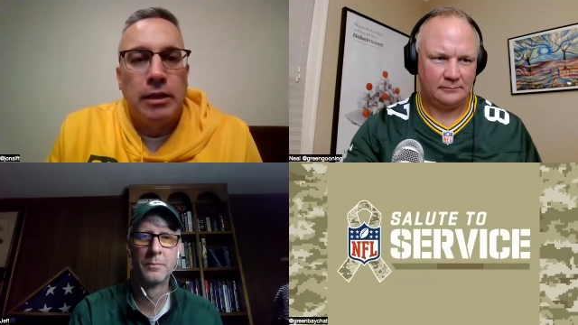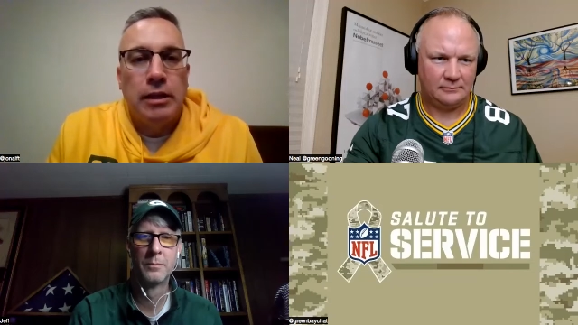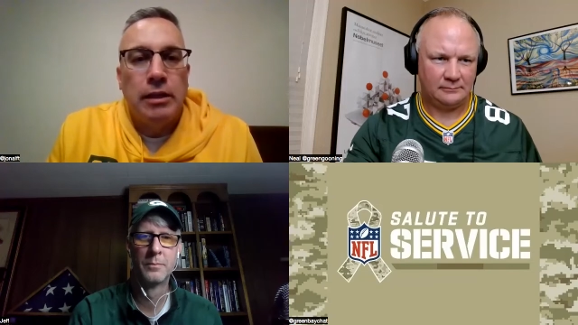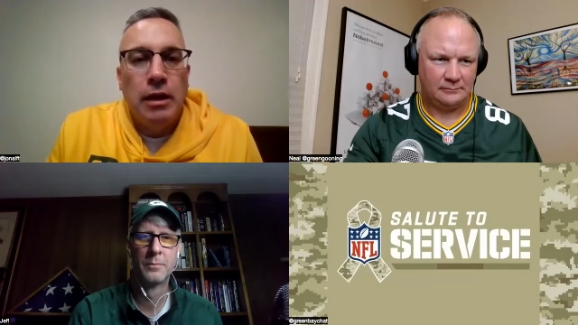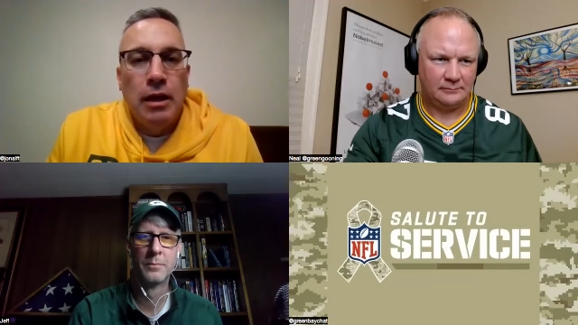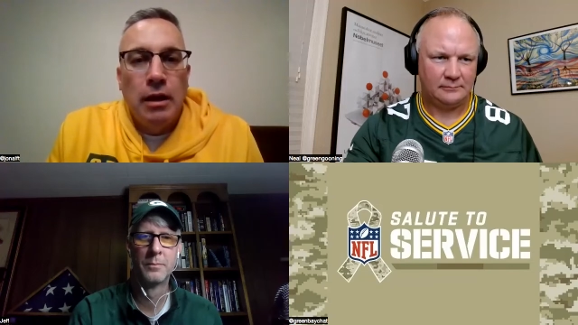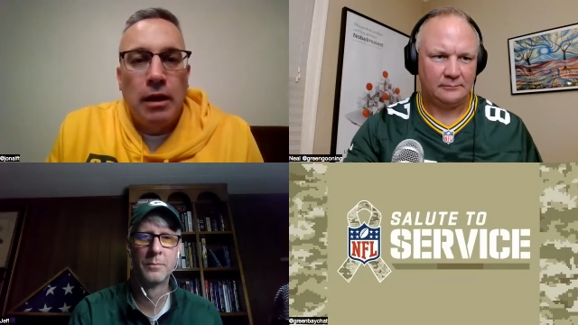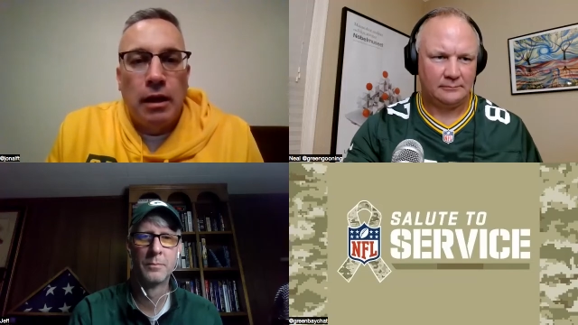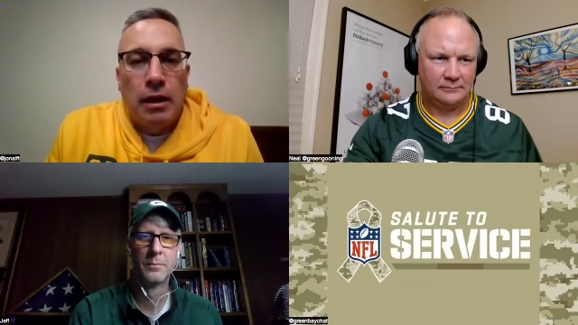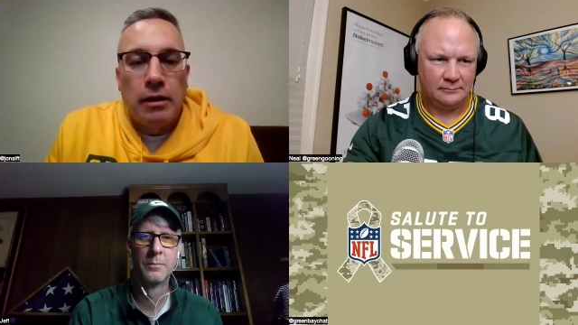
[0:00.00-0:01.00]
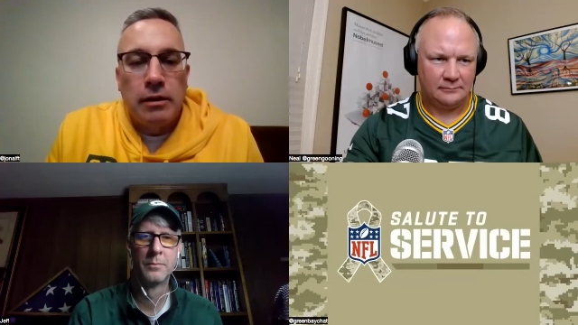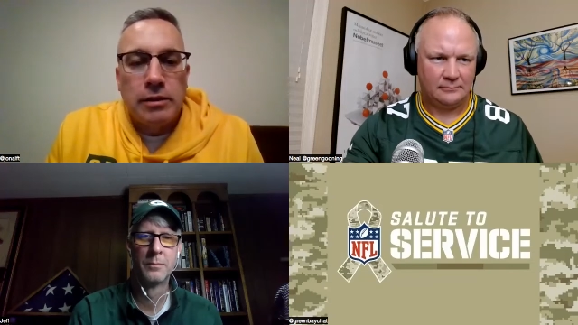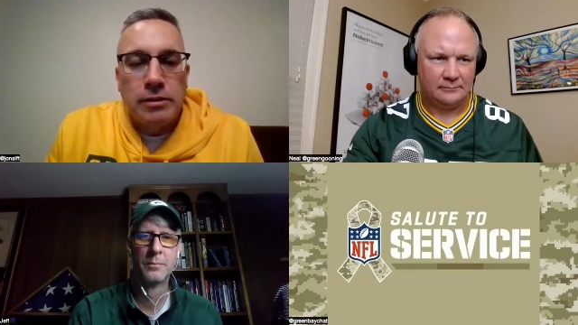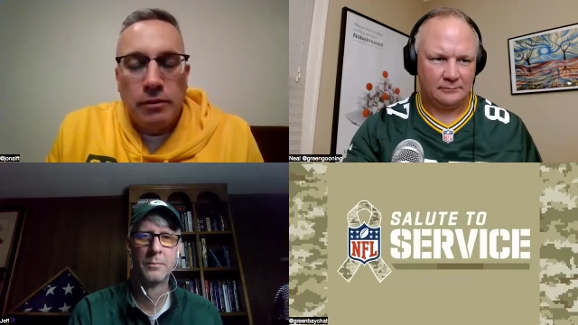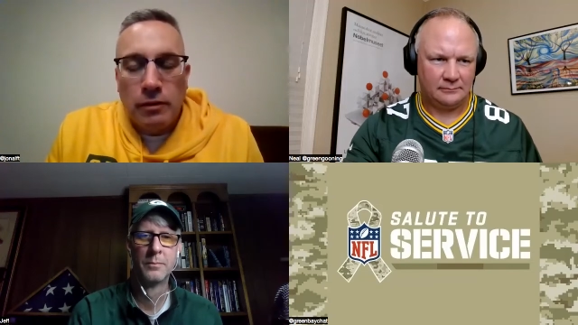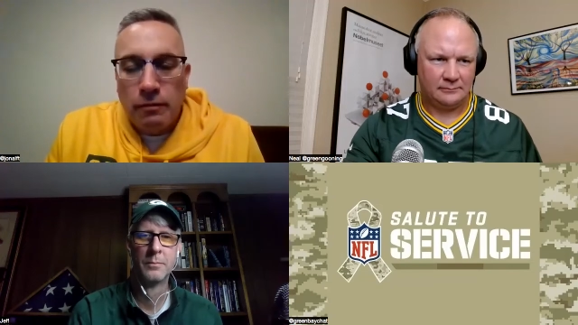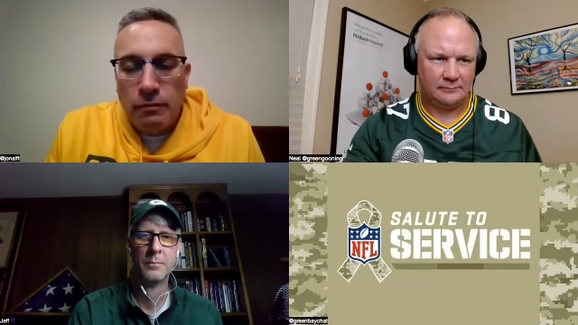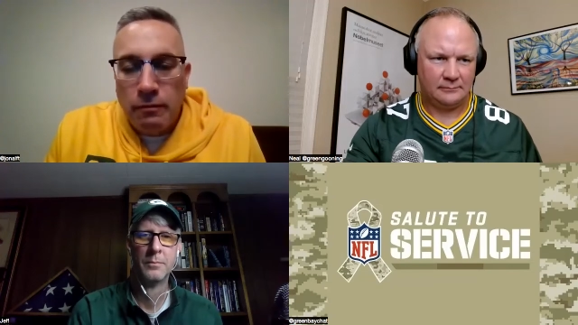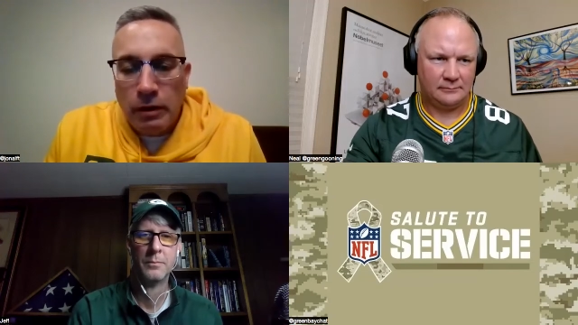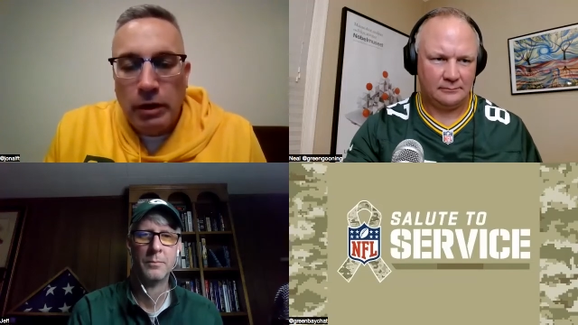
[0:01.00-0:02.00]
Speaker 1: He uh, is
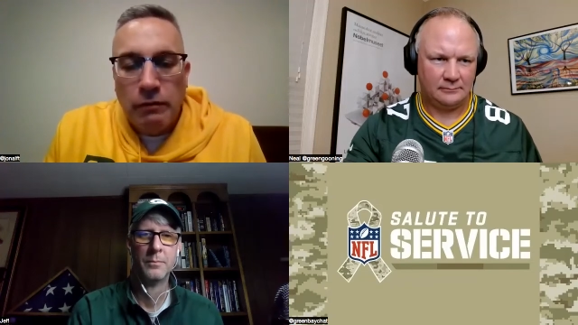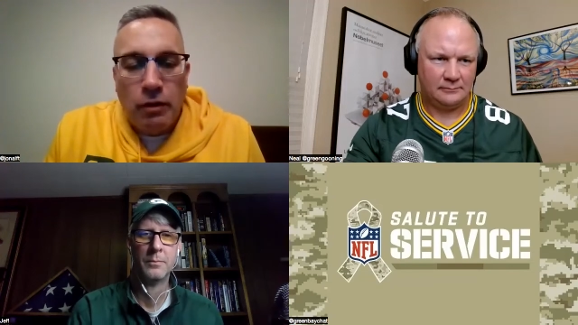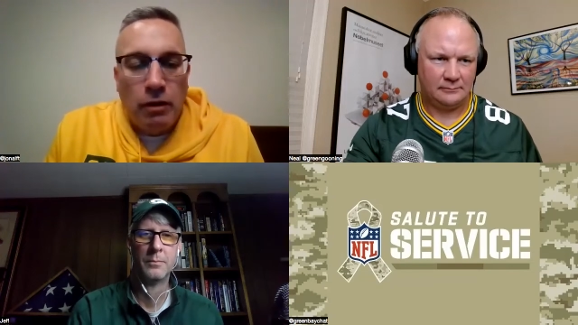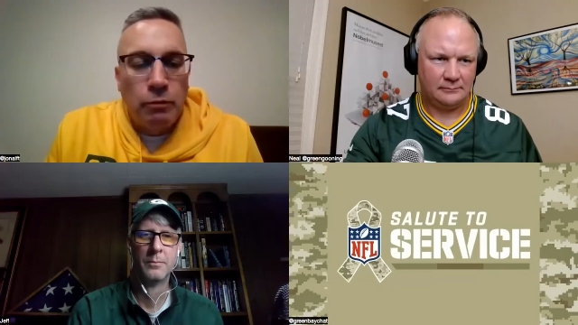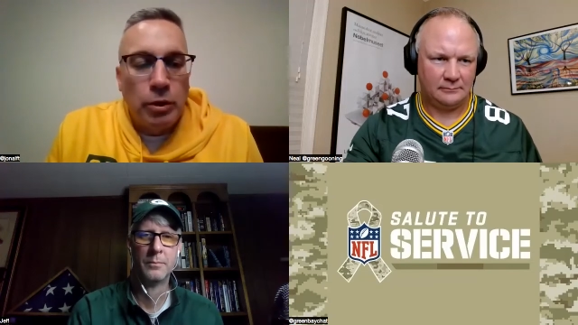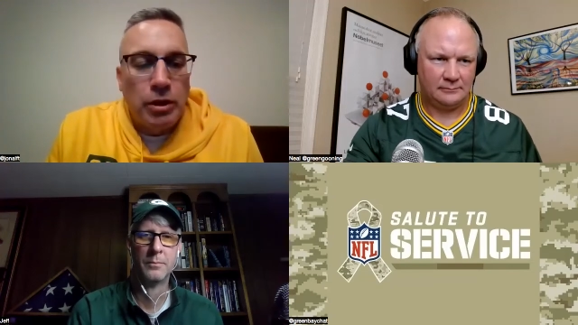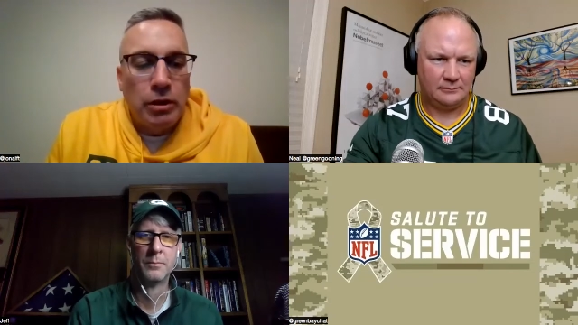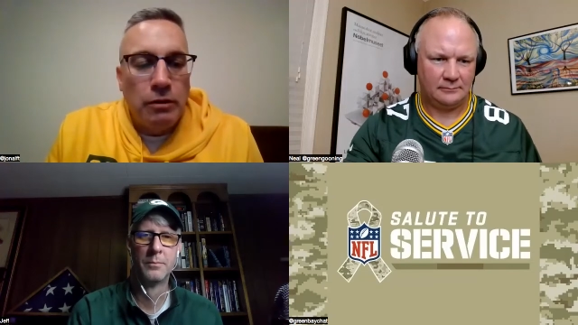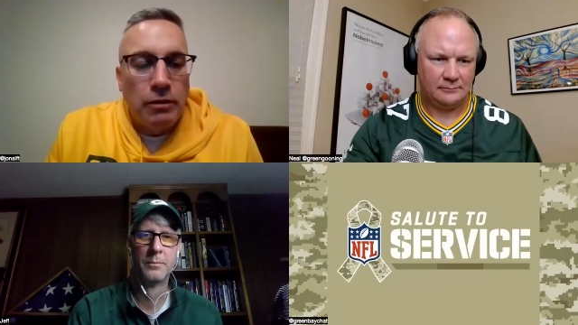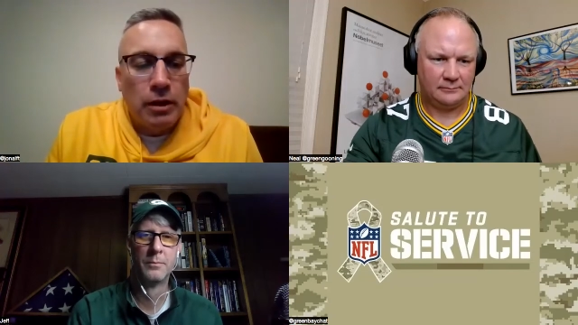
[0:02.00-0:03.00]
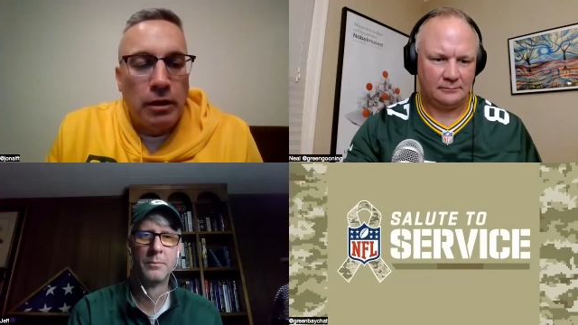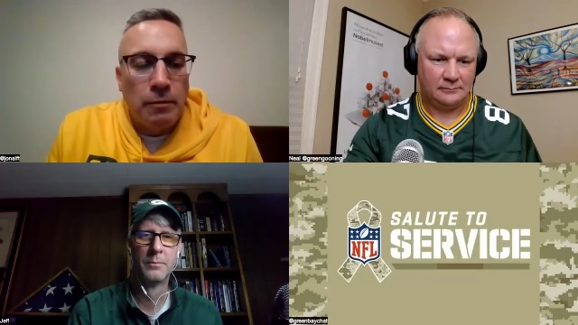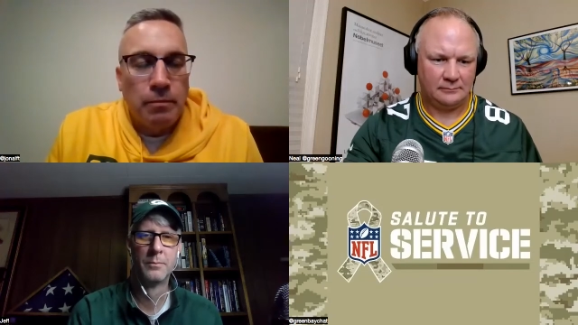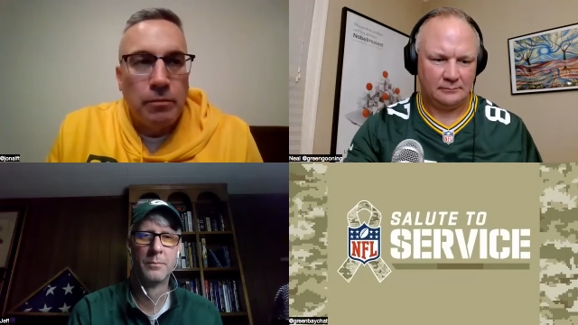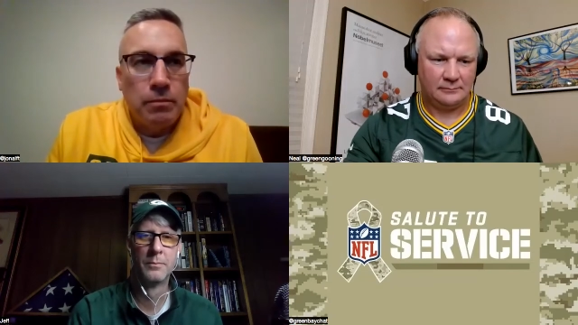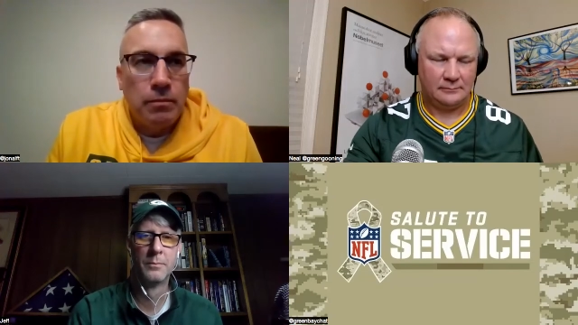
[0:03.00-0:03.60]
very involved with the um,